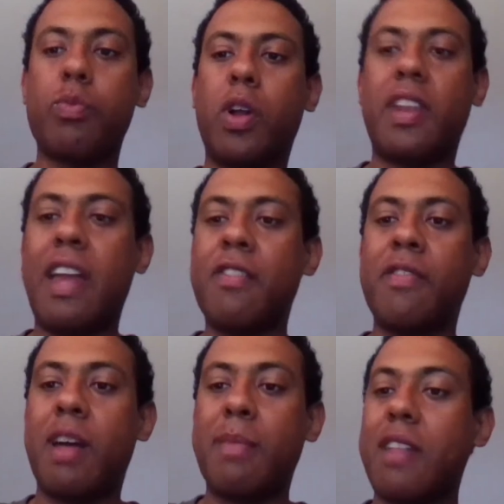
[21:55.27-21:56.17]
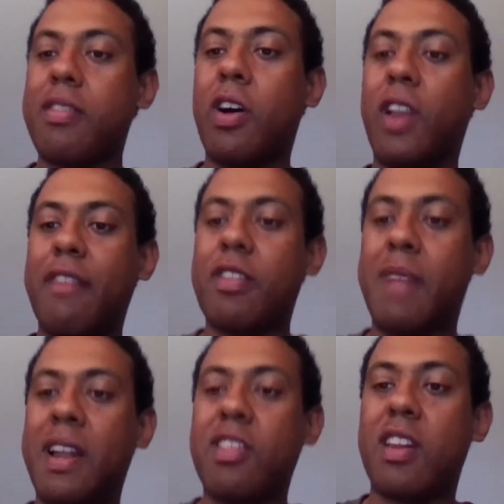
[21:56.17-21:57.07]
What's left of it? I mean, there's not a left to
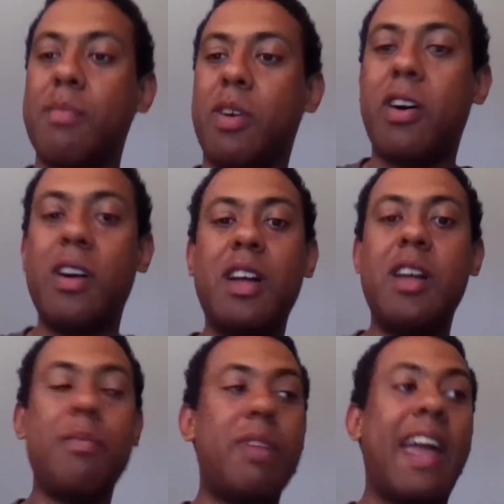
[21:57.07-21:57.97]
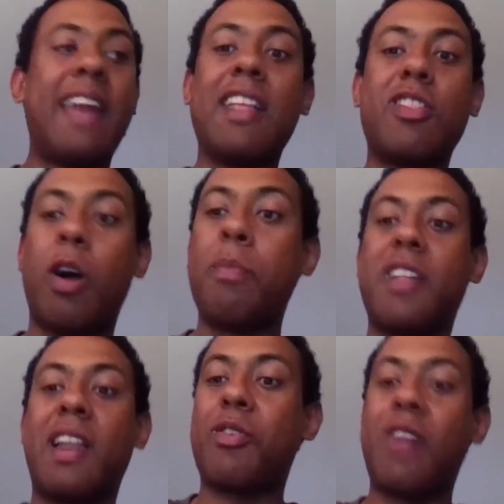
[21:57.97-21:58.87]
manage anymore, but they need jobs,
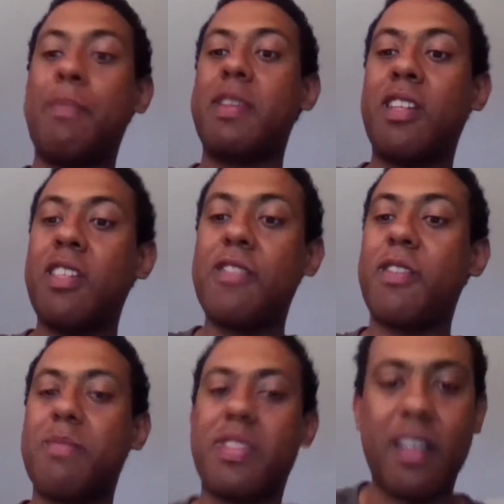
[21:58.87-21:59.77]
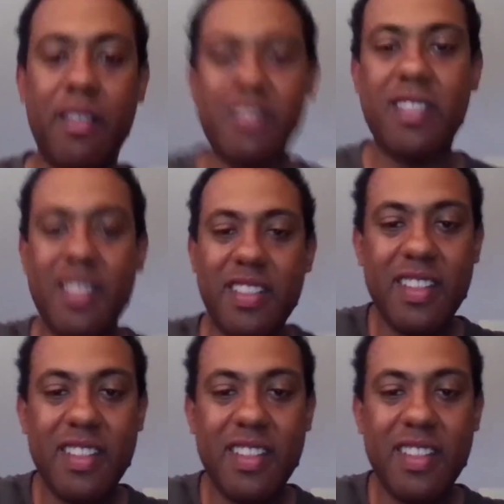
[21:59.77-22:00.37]
so they'll create positions for themselves.